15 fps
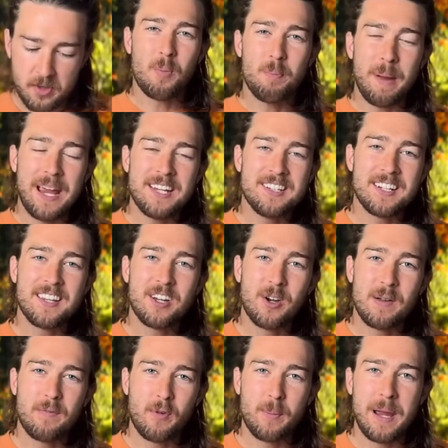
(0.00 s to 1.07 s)
basing their
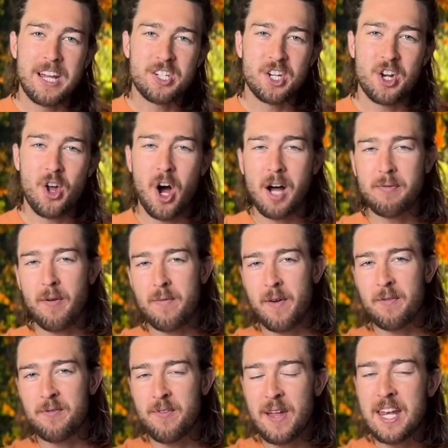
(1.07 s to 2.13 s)
information off of
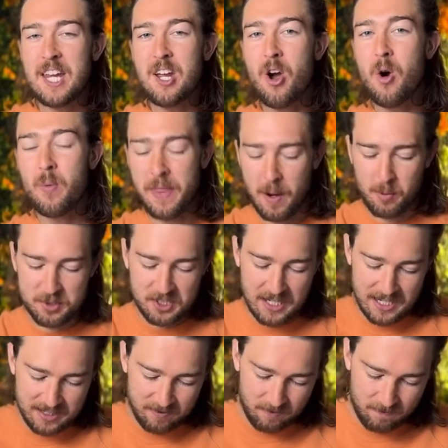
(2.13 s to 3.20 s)
a video that was
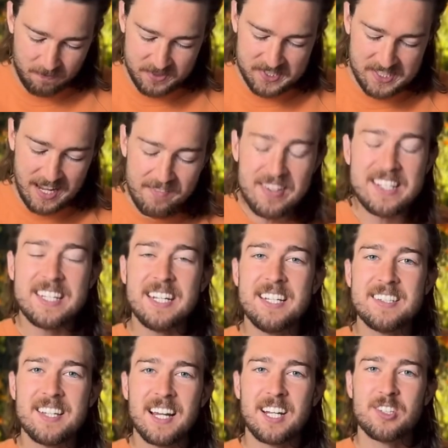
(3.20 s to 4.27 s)
like
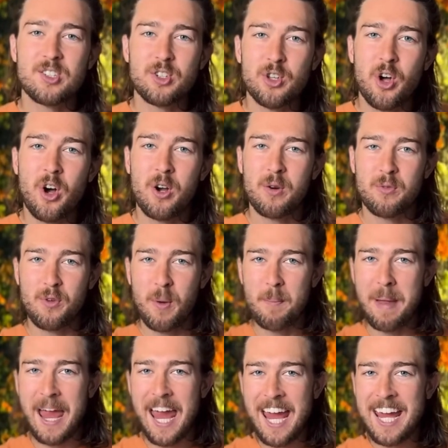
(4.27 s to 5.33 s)
17 seconds long
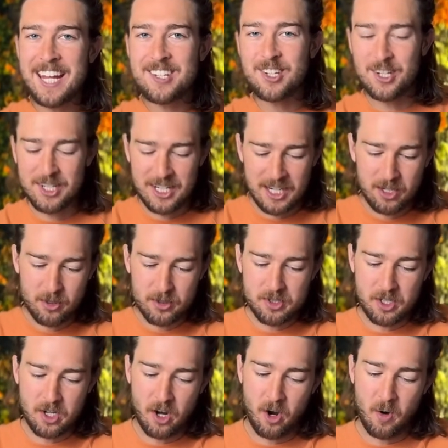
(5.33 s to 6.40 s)
from 8
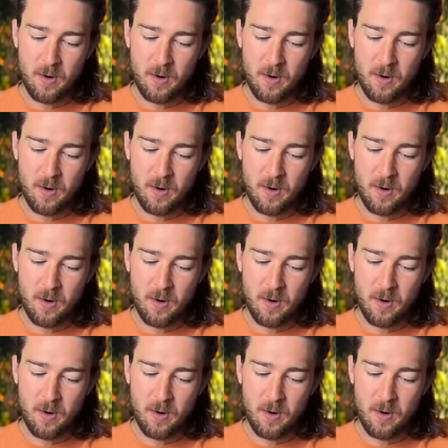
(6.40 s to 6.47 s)
years ago.